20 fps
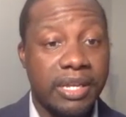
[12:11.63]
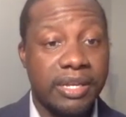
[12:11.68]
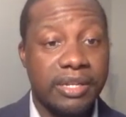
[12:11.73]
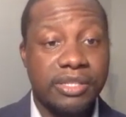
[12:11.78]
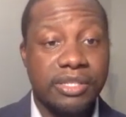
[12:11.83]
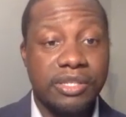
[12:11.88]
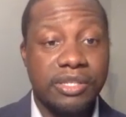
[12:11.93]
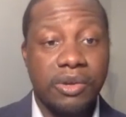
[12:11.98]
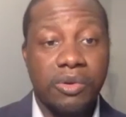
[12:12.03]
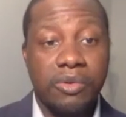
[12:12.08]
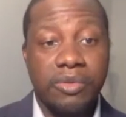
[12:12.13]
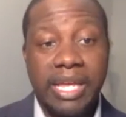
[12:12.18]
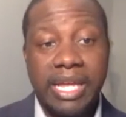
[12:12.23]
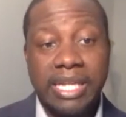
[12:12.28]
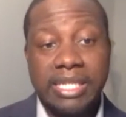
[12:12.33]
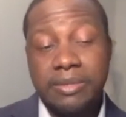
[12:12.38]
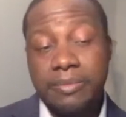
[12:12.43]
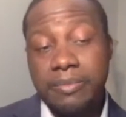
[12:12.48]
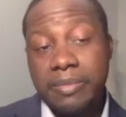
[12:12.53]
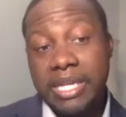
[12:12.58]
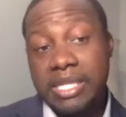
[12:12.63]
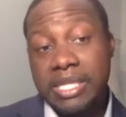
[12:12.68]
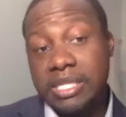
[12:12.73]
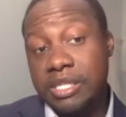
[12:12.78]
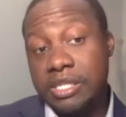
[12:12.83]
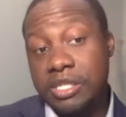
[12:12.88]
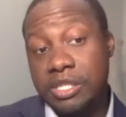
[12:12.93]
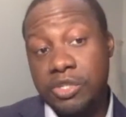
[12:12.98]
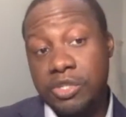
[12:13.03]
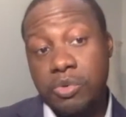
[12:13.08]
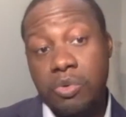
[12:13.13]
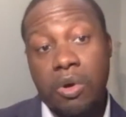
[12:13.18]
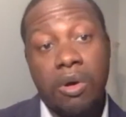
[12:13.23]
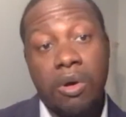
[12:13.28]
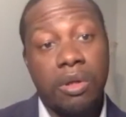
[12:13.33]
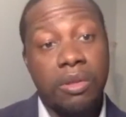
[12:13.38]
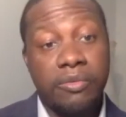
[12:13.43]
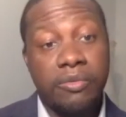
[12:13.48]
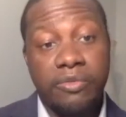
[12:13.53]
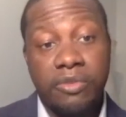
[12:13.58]
And so that's a message to
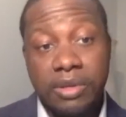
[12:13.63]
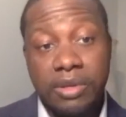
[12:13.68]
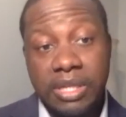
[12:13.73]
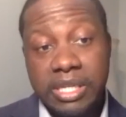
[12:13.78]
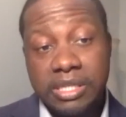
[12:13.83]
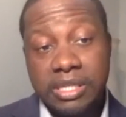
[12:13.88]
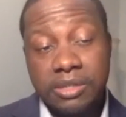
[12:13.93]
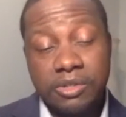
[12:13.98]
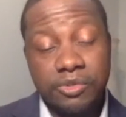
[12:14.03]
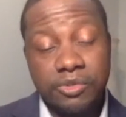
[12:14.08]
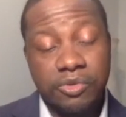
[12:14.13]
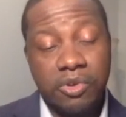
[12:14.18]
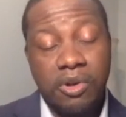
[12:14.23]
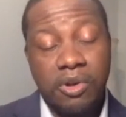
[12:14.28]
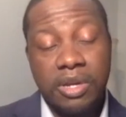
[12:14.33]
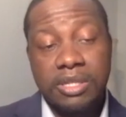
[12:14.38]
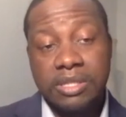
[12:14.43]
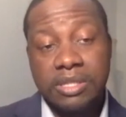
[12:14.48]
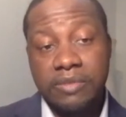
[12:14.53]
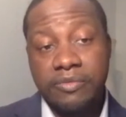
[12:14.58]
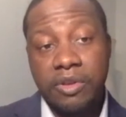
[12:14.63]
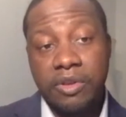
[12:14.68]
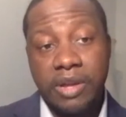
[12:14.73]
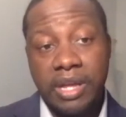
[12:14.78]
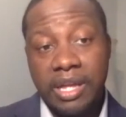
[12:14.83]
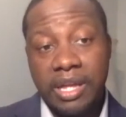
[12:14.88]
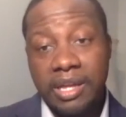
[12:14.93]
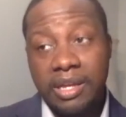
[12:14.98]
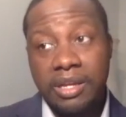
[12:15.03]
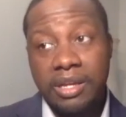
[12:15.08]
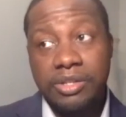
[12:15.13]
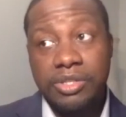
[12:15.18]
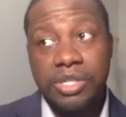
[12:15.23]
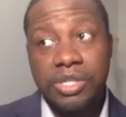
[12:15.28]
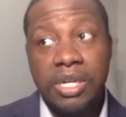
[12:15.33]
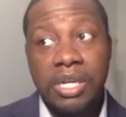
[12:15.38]
all of your listeners, regardless of your age,